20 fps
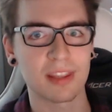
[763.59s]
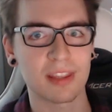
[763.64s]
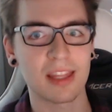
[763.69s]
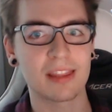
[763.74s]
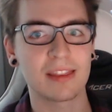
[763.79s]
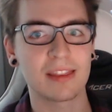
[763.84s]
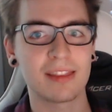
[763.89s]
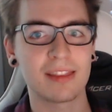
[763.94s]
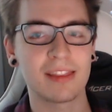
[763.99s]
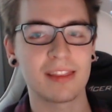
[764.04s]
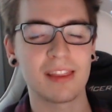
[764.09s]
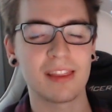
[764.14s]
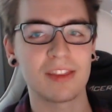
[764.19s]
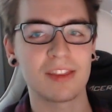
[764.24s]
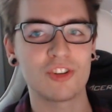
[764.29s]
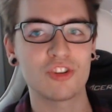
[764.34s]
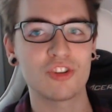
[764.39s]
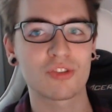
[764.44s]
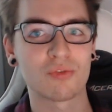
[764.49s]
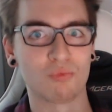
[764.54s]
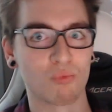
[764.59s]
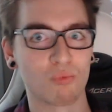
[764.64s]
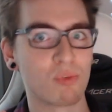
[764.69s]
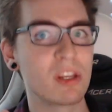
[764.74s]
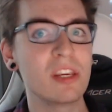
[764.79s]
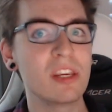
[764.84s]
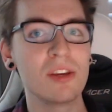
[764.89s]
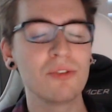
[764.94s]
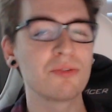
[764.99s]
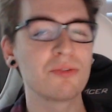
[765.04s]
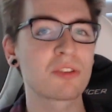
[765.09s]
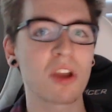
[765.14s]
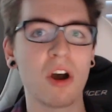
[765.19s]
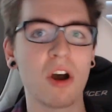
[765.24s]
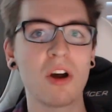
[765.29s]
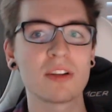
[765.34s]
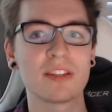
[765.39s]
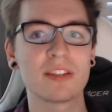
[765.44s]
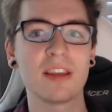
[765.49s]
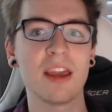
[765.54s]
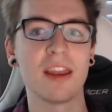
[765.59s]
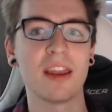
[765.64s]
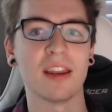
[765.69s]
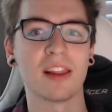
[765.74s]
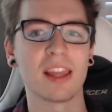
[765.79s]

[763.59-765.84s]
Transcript: that just reuse content.